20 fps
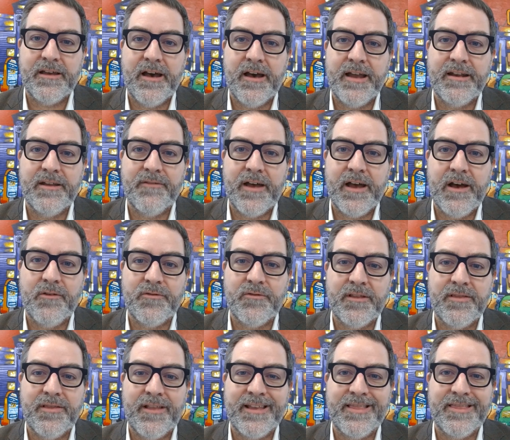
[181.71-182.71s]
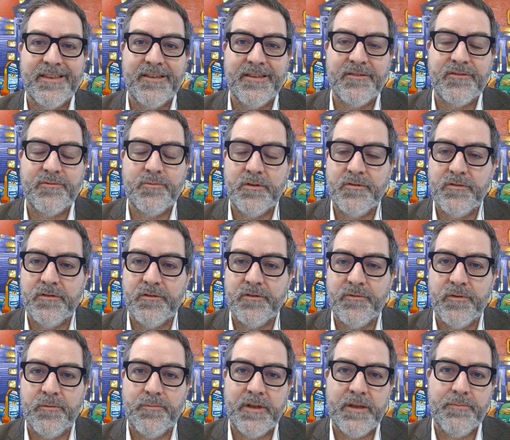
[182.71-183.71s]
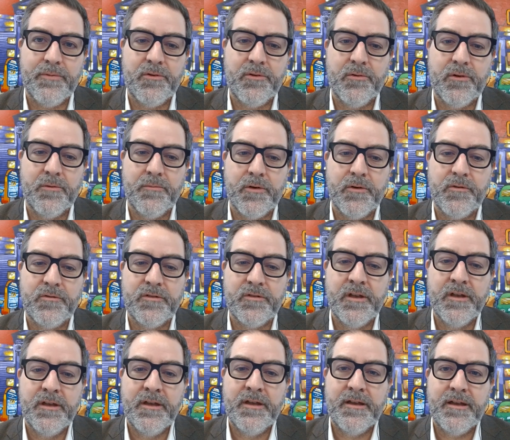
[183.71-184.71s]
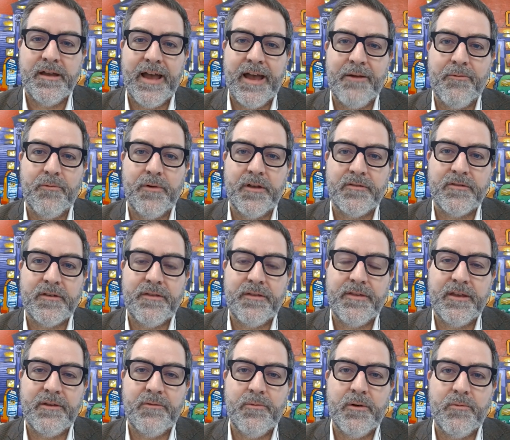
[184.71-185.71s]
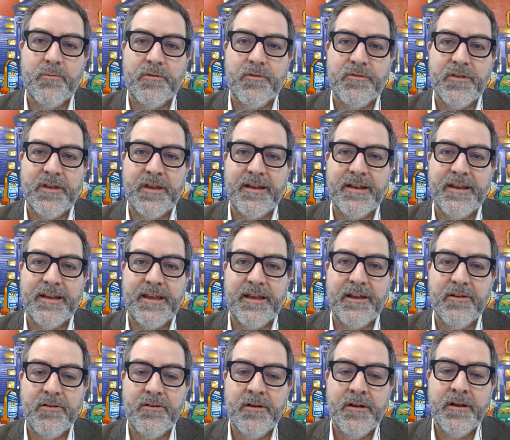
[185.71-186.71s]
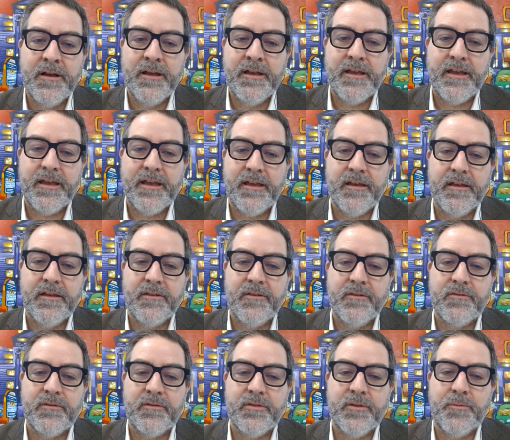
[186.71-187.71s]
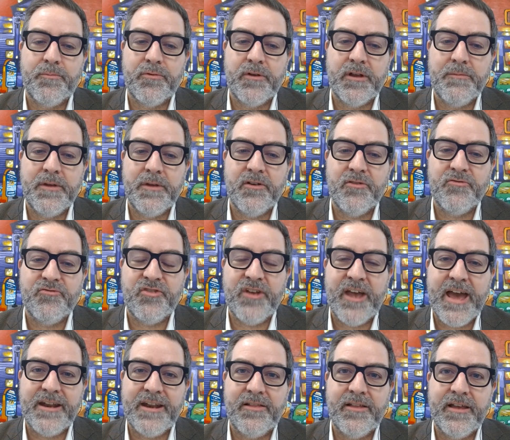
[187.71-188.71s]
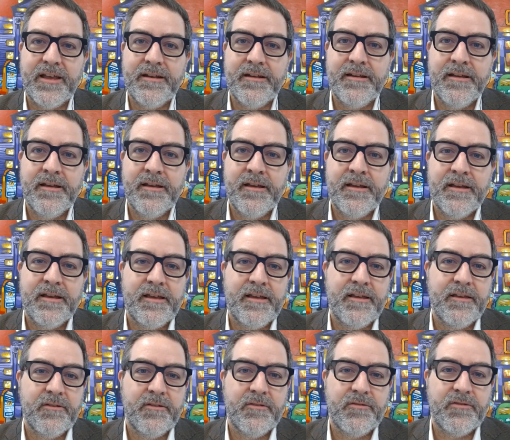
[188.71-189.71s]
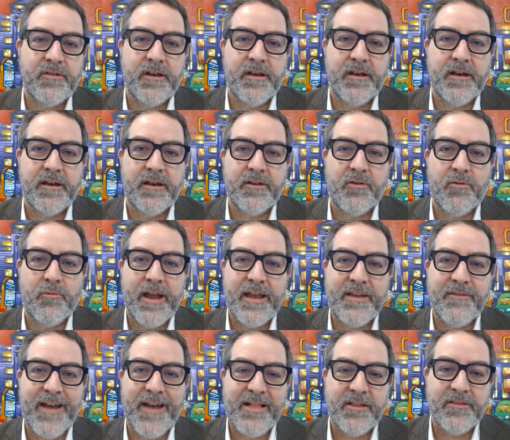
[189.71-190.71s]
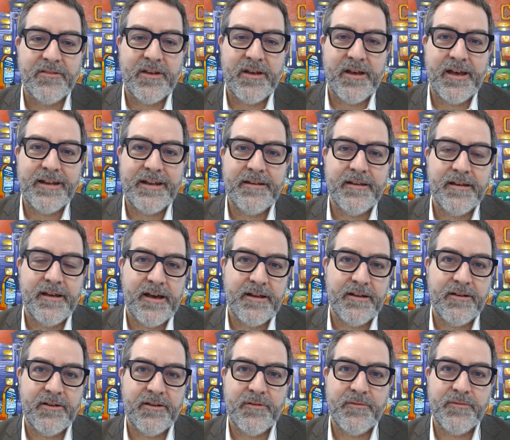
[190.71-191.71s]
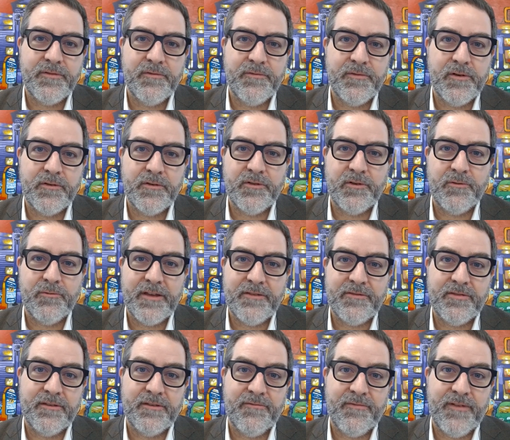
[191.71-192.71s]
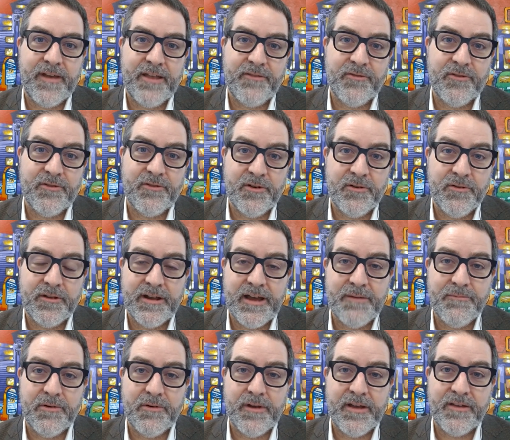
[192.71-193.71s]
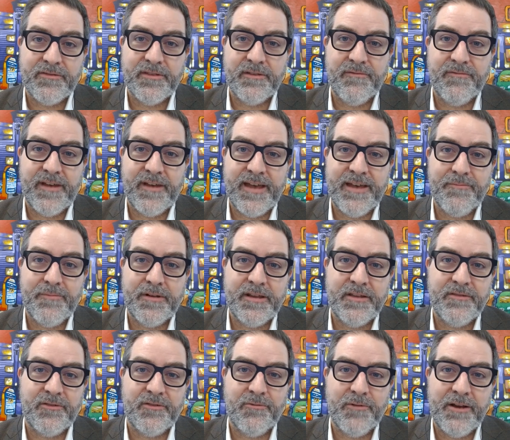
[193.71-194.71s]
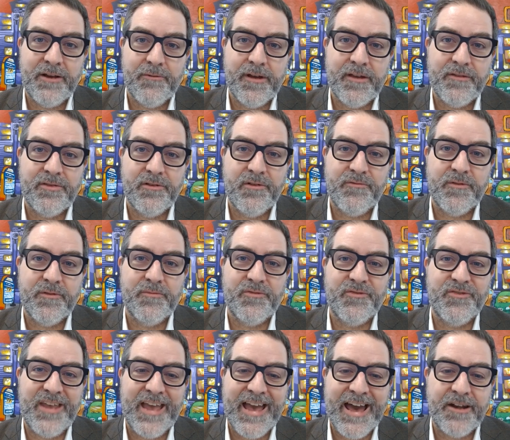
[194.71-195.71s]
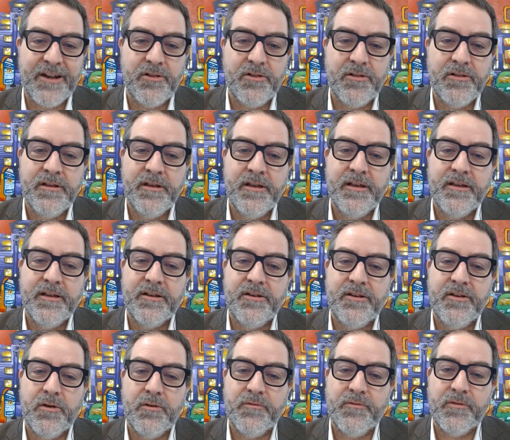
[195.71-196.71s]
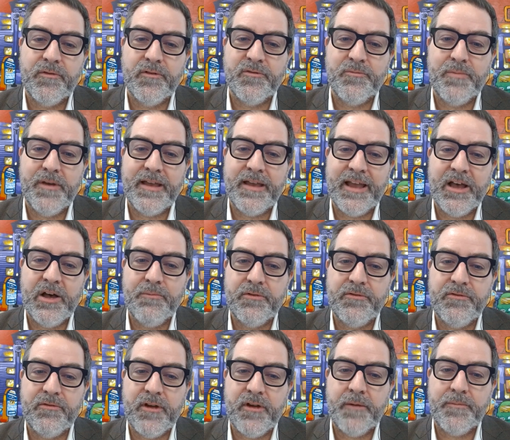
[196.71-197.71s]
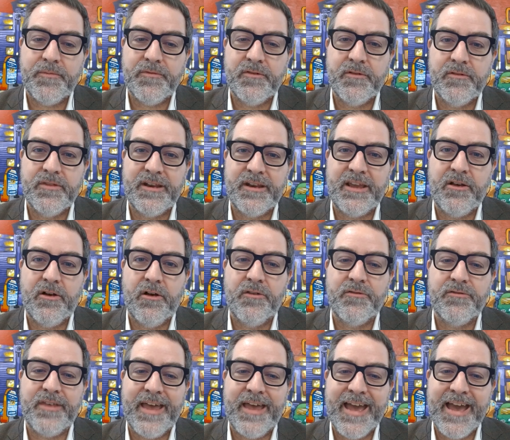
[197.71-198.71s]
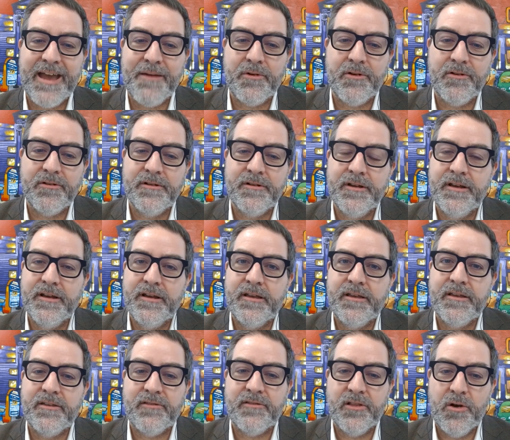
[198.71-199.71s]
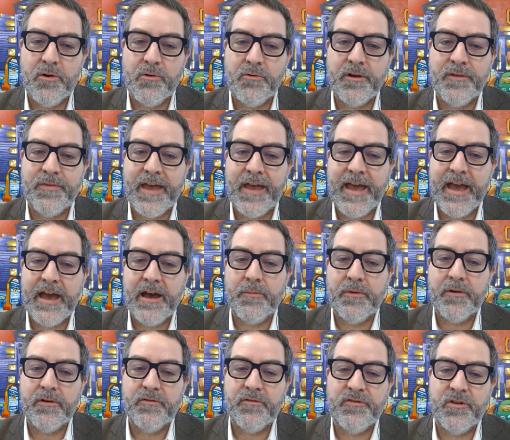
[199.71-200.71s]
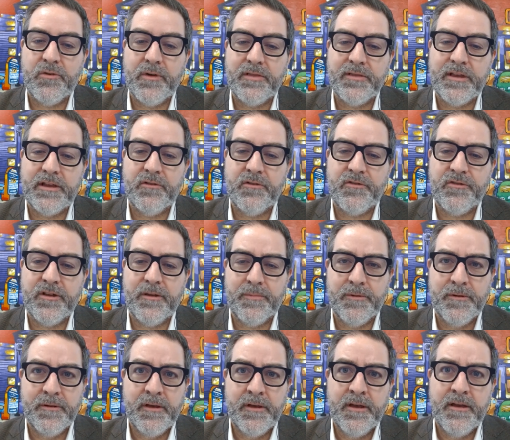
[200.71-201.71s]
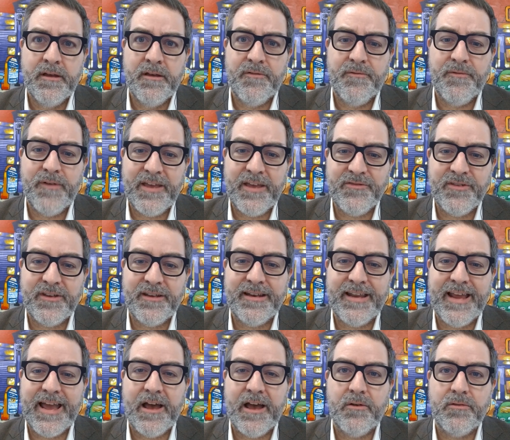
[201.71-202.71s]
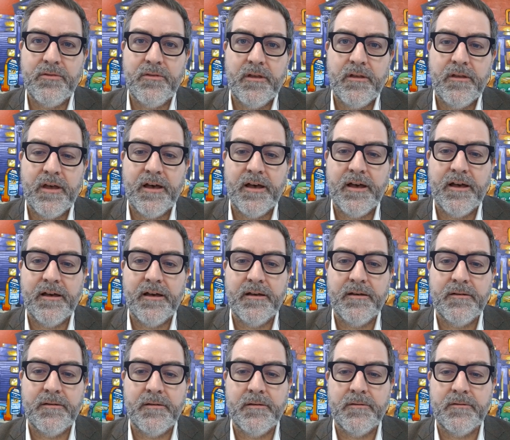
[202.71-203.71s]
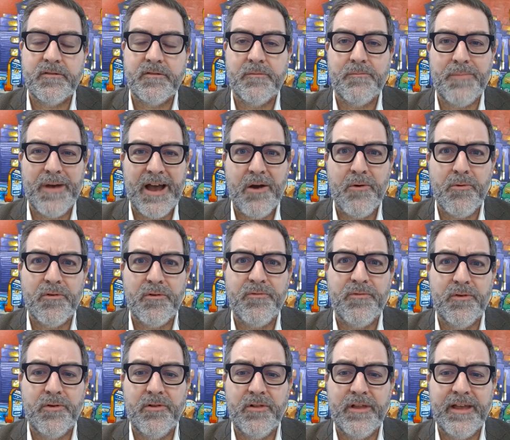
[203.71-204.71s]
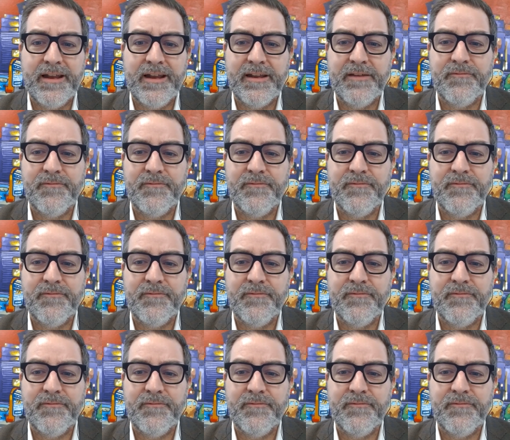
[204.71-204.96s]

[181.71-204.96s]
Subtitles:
kind of housing like this, which is for people who are most at risk. I think what we're seeing here is the Premier channeling his Greg Valentine. I don't know if you folks are wrestling fans or know that I'm a wrestling fan, but he's a great wrestler from Seattle, known for his big elbow drops that he calls the hammer. It's lowering the hammer, showing leadership, facing down some powerful and